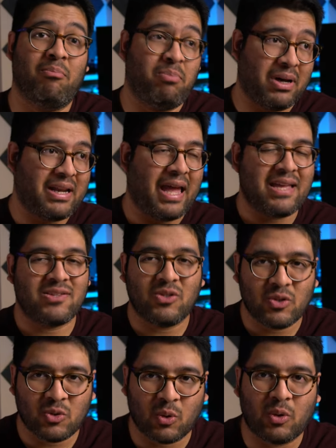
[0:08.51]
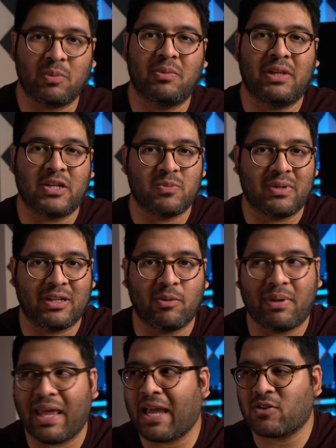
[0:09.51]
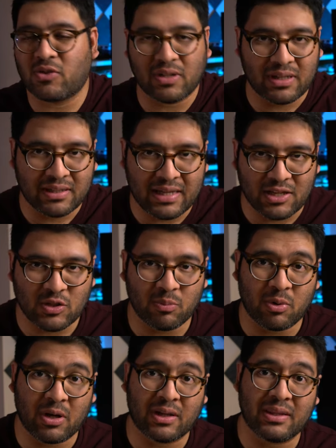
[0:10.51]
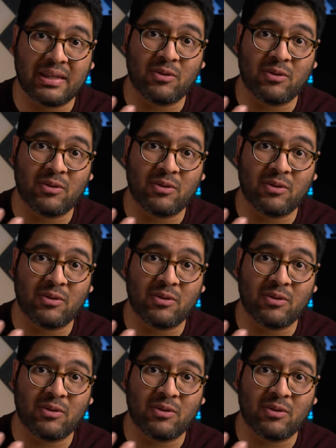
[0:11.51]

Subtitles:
but as usual, there's been a little bit extra attention put on